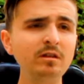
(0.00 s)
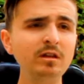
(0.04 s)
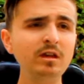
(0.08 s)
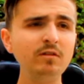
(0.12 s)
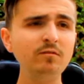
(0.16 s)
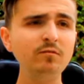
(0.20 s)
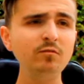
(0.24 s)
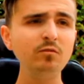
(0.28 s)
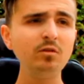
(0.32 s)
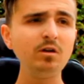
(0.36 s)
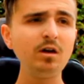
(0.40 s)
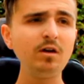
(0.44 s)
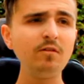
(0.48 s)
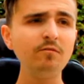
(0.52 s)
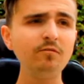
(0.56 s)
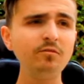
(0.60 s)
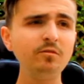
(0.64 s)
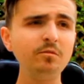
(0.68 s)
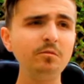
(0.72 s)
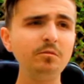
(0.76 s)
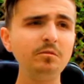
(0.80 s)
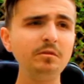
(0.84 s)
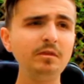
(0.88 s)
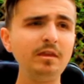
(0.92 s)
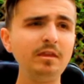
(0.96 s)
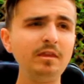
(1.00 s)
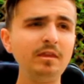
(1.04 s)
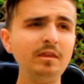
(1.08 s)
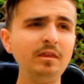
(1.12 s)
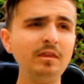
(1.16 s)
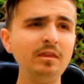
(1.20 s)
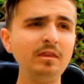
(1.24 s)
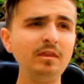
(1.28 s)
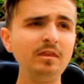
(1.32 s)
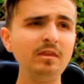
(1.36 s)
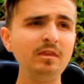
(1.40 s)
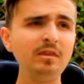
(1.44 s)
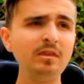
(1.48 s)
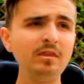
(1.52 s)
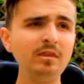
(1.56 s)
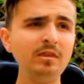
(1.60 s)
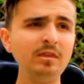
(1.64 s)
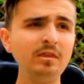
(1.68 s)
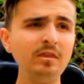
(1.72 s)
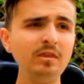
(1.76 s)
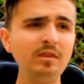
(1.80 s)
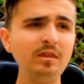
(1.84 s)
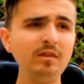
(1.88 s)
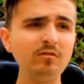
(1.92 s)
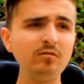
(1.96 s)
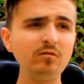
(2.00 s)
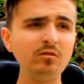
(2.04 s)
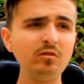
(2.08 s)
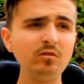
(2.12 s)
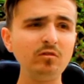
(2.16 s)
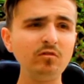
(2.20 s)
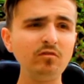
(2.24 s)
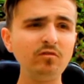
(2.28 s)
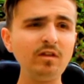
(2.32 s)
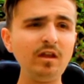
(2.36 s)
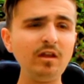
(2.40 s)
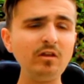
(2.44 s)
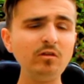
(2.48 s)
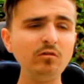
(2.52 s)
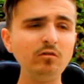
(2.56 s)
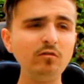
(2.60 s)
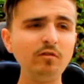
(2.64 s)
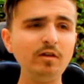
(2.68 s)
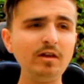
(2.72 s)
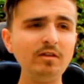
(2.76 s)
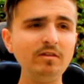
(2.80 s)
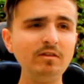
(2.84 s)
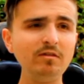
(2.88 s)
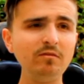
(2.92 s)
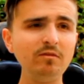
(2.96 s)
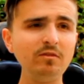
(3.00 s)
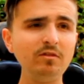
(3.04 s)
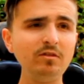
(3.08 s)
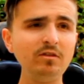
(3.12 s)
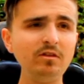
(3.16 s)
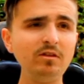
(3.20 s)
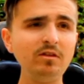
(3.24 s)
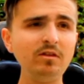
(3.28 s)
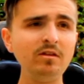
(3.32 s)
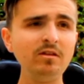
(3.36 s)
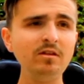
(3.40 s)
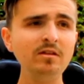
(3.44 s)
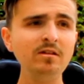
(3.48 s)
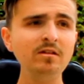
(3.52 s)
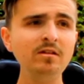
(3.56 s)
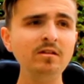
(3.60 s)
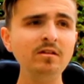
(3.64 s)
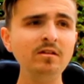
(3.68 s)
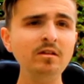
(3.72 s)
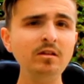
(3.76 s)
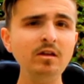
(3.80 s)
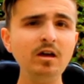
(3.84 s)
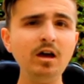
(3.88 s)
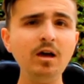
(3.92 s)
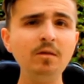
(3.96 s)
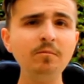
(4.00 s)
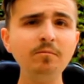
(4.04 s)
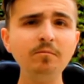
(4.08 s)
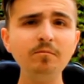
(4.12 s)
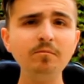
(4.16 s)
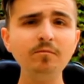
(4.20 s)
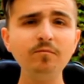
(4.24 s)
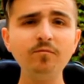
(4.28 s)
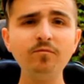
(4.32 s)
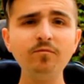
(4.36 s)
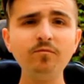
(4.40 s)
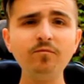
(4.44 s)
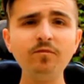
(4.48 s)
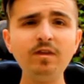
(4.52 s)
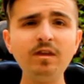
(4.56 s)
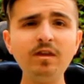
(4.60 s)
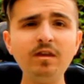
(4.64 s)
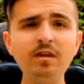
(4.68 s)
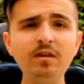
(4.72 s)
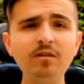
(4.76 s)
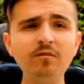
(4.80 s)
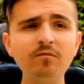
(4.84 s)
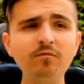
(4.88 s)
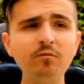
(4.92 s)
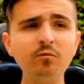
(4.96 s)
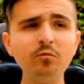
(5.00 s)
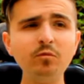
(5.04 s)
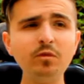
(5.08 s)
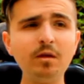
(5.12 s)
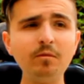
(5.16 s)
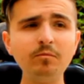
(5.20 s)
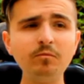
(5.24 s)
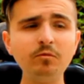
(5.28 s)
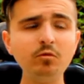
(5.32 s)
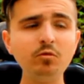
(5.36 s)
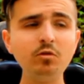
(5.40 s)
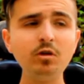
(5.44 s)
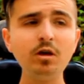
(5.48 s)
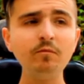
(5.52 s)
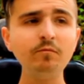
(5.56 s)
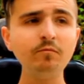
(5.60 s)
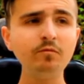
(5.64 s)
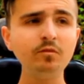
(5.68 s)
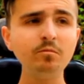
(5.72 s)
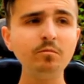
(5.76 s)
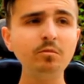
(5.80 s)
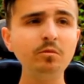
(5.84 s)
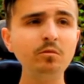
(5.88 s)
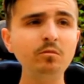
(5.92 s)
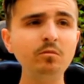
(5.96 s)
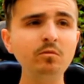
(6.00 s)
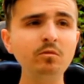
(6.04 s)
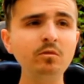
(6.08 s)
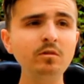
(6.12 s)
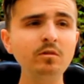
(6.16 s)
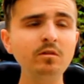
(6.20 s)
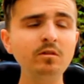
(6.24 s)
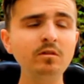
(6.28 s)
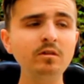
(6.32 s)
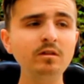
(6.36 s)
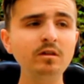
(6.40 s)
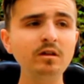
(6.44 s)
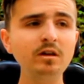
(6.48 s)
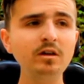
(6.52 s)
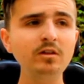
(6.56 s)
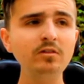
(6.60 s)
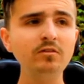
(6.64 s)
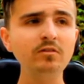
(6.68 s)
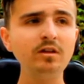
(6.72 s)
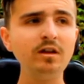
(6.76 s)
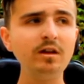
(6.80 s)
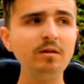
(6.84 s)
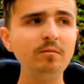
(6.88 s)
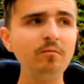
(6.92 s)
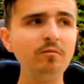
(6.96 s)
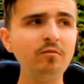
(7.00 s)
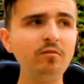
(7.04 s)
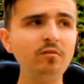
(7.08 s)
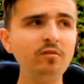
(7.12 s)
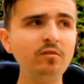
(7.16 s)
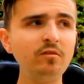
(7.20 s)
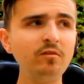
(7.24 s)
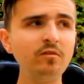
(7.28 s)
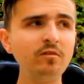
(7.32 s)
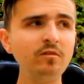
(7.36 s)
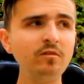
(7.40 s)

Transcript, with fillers: If you're comfortable, then it's going to stunt your creativity. I'm fearful that I'm too comfortable at times.